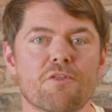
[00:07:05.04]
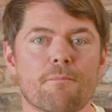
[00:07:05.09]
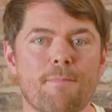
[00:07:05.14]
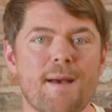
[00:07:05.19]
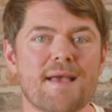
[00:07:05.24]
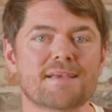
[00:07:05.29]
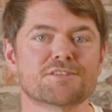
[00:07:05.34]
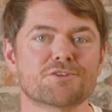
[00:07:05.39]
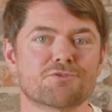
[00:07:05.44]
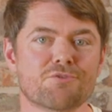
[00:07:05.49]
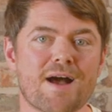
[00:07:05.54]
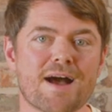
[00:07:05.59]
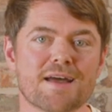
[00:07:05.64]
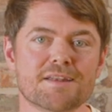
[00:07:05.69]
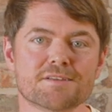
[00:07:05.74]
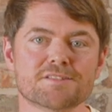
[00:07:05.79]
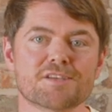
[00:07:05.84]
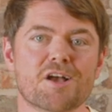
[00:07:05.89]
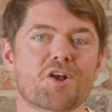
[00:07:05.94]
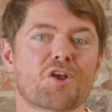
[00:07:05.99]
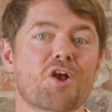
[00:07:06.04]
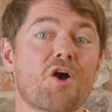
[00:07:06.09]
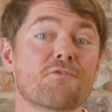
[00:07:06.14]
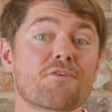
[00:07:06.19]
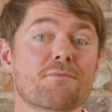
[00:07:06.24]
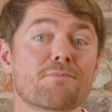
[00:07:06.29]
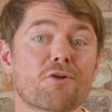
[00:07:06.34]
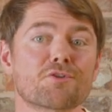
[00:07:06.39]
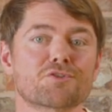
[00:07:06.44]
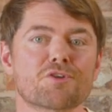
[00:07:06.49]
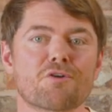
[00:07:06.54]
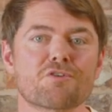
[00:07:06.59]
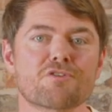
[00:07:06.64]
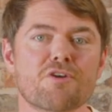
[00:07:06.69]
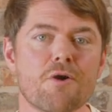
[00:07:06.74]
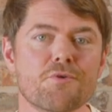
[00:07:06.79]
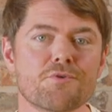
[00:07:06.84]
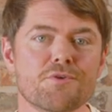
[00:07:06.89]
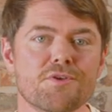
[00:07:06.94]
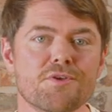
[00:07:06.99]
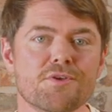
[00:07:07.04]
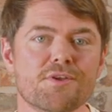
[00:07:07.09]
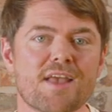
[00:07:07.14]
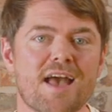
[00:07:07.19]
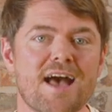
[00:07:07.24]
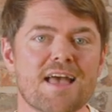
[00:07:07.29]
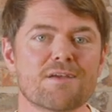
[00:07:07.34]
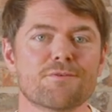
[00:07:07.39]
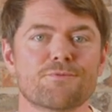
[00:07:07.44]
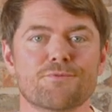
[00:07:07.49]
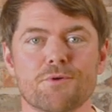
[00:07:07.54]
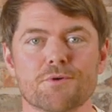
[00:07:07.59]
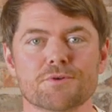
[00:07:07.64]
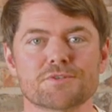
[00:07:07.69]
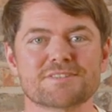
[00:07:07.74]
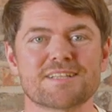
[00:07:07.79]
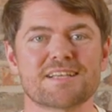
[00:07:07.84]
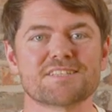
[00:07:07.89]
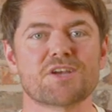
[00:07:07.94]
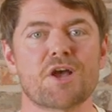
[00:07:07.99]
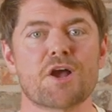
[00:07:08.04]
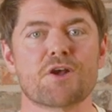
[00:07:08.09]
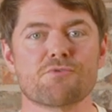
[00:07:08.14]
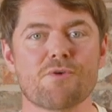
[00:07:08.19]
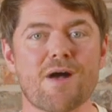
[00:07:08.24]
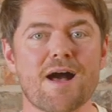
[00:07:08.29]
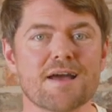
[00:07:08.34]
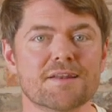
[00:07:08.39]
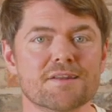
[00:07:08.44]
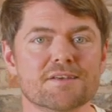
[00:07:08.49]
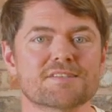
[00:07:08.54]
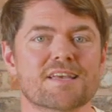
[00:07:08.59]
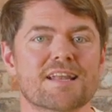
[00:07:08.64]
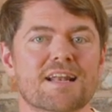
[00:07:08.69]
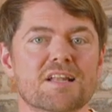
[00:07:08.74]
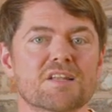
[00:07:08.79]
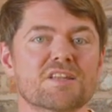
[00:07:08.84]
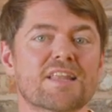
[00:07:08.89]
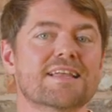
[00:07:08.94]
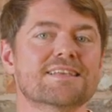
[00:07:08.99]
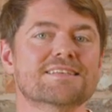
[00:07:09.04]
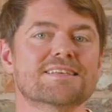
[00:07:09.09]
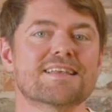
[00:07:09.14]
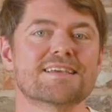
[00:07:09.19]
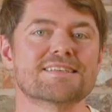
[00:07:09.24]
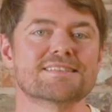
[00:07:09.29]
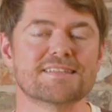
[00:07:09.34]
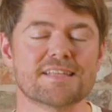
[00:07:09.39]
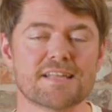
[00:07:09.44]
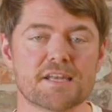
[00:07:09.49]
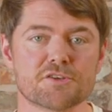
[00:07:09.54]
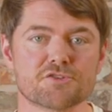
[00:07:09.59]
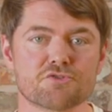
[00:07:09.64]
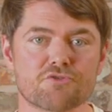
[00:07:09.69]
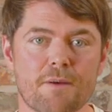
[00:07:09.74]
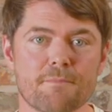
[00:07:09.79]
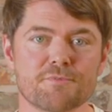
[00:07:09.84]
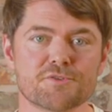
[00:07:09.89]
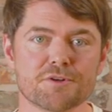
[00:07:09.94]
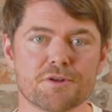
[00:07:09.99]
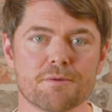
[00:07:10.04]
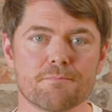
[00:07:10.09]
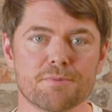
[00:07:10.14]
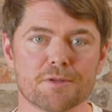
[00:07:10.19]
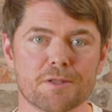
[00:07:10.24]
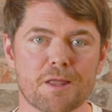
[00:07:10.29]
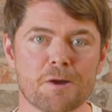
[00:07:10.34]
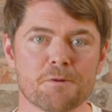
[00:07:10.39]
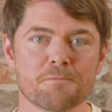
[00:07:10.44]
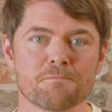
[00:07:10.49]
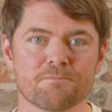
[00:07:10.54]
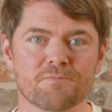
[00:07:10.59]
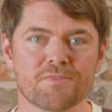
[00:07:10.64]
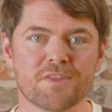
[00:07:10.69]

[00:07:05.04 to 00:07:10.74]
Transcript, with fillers: the best grinders at coffeeblog.co.uk forward slash grinders, and I'll link to this in the description below.